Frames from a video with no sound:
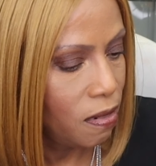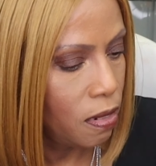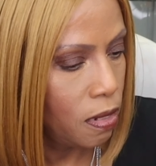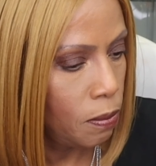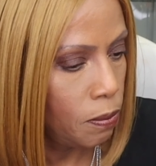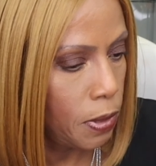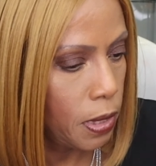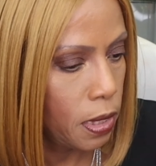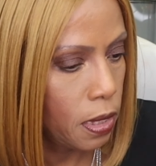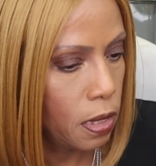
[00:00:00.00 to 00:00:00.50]

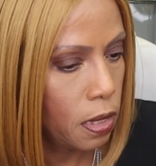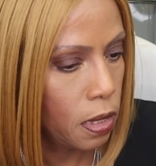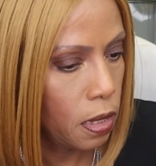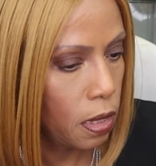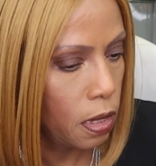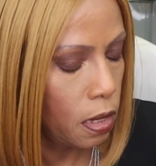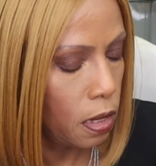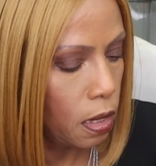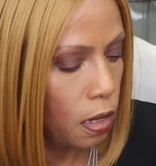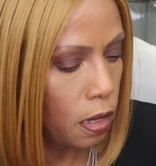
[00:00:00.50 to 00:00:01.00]
Let me
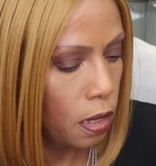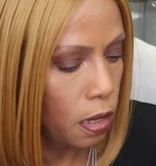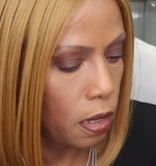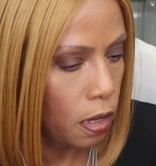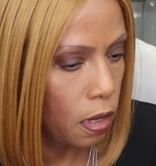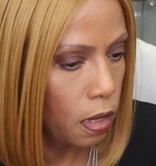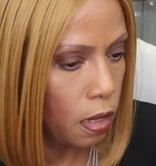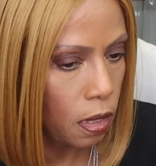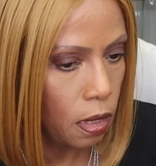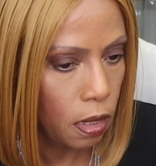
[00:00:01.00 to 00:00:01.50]
see.
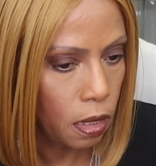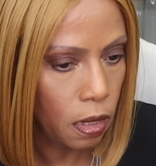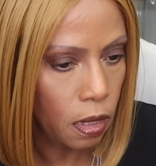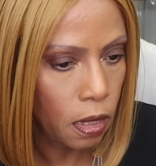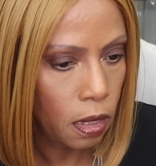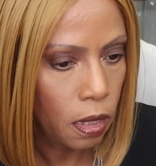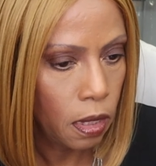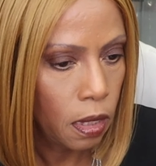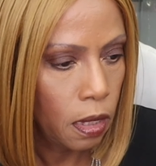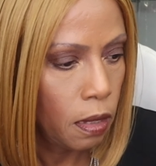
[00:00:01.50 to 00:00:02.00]

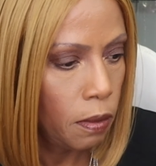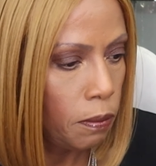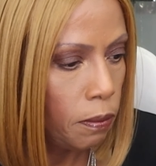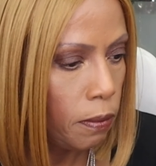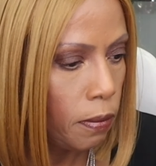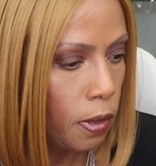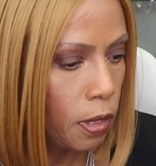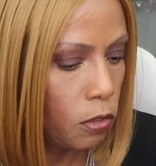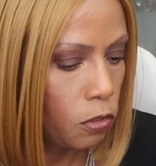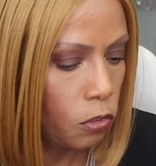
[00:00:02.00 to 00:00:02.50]

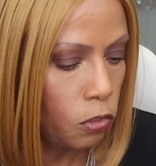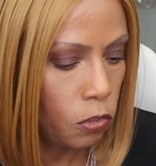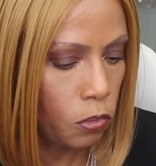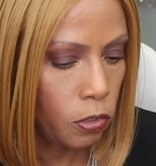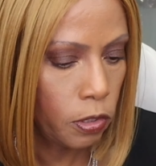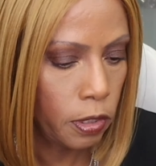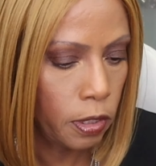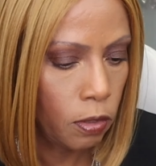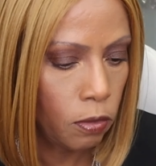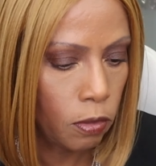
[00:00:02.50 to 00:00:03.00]
Make sure
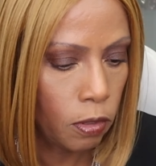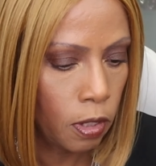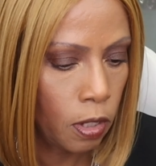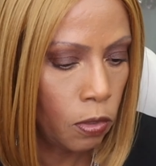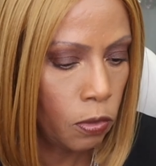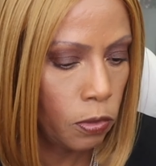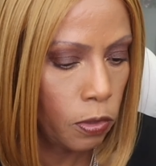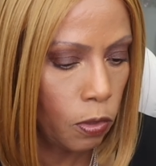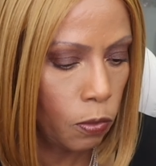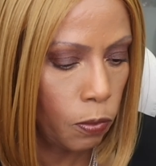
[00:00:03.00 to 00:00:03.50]
it don't
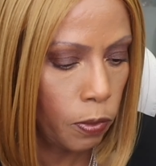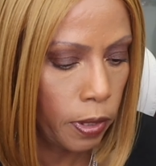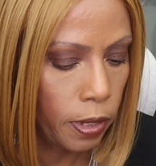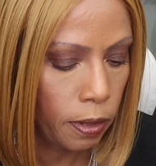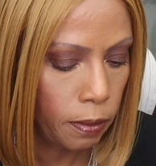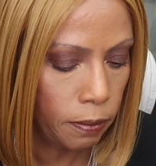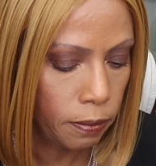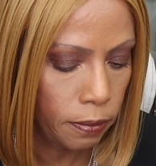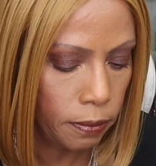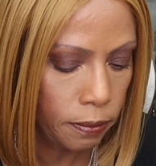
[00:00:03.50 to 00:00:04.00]
go
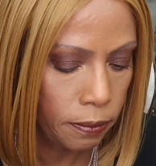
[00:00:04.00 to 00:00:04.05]
nowhere.